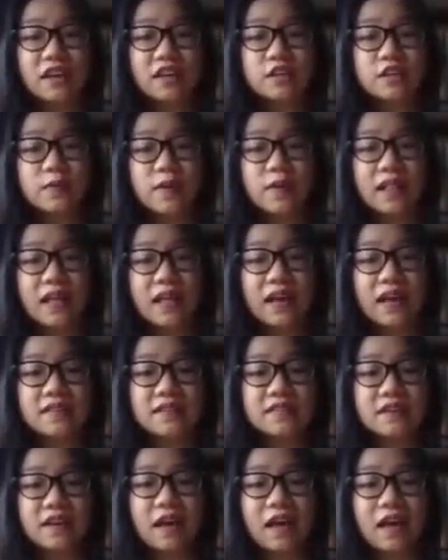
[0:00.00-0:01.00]
as well
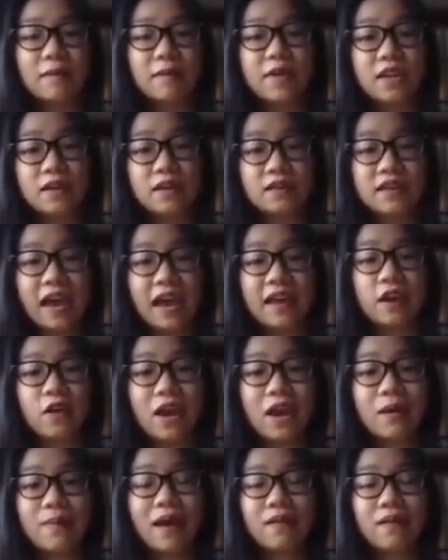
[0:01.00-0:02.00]
as a common
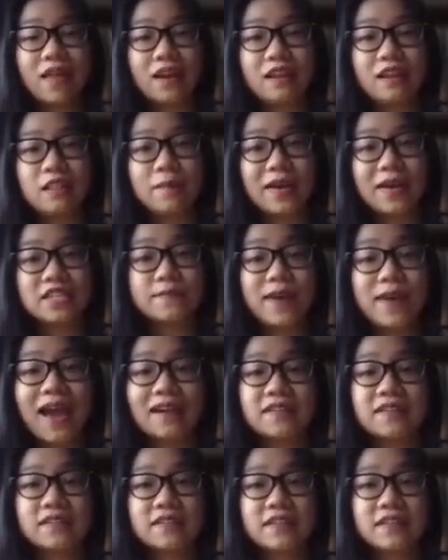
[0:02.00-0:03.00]
diagram outlining the best
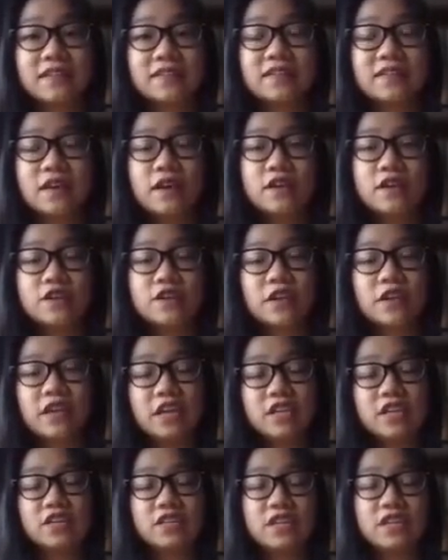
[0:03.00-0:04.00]
practices during
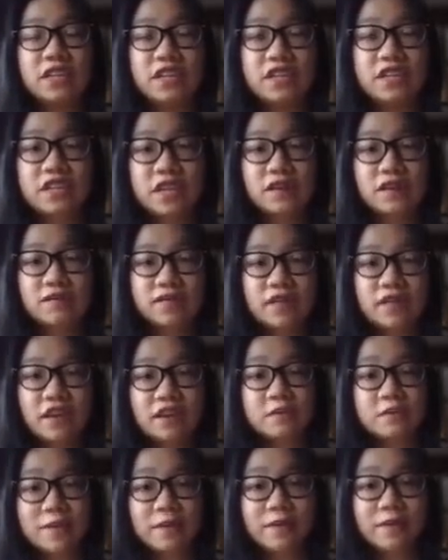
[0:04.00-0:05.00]
each stage of the
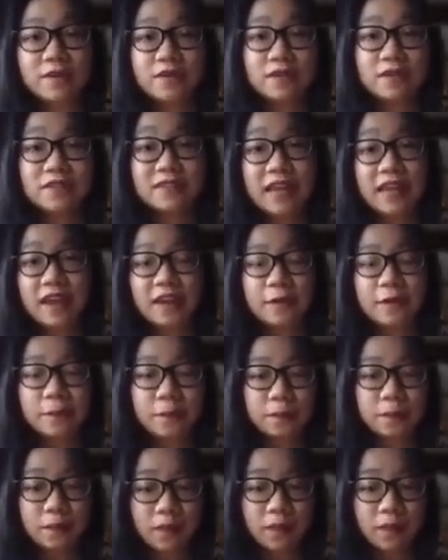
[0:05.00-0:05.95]
experimental design.